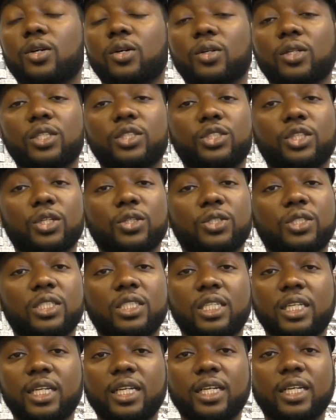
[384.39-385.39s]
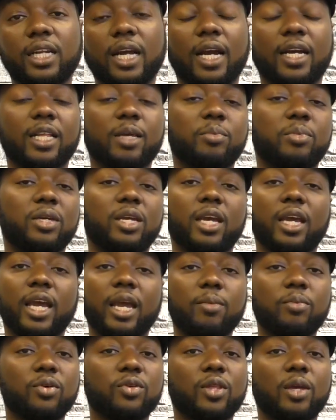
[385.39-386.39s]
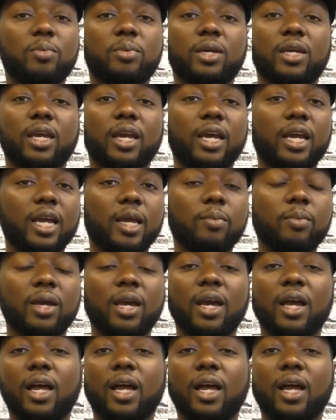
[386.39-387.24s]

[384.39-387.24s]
early church did, how they became who they became,